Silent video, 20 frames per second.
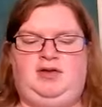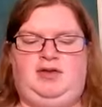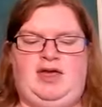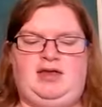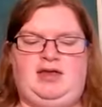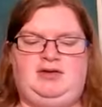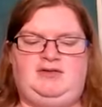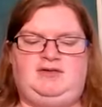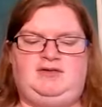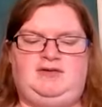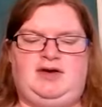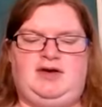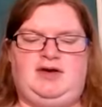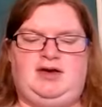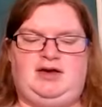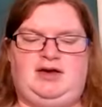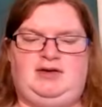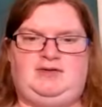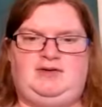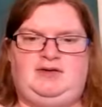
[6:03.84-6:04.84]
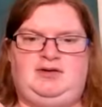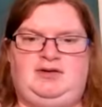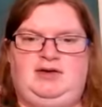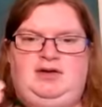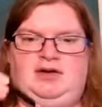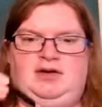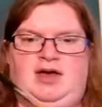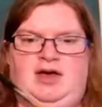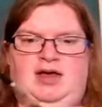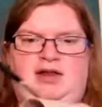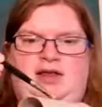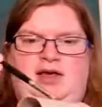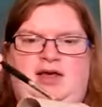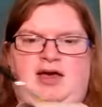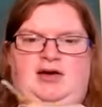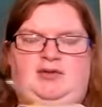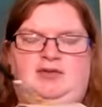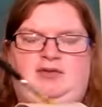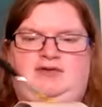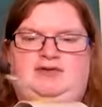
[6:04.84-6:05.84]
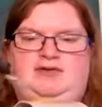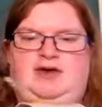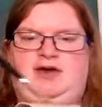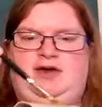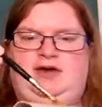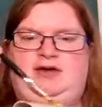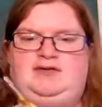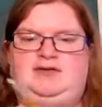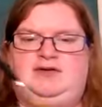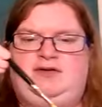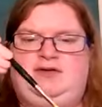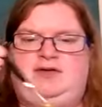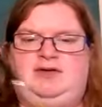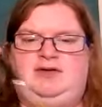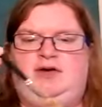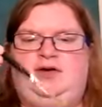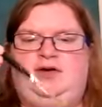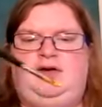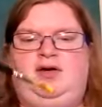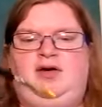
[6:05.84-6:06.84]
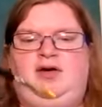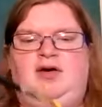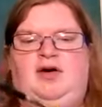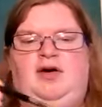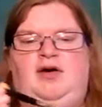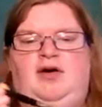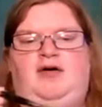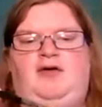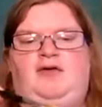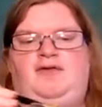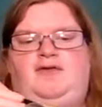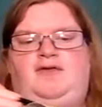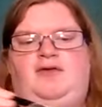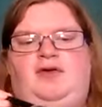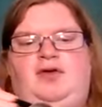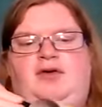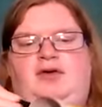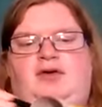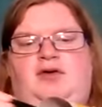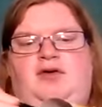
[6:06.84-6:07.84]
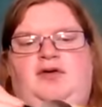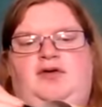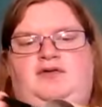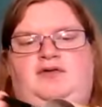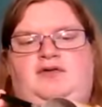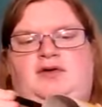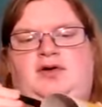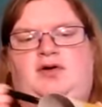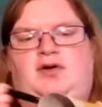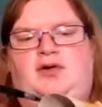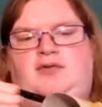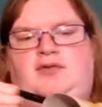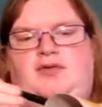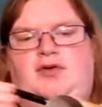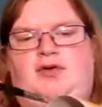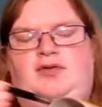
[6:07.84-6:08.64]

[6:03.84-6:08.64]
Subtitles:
the inside and the outside of your toilet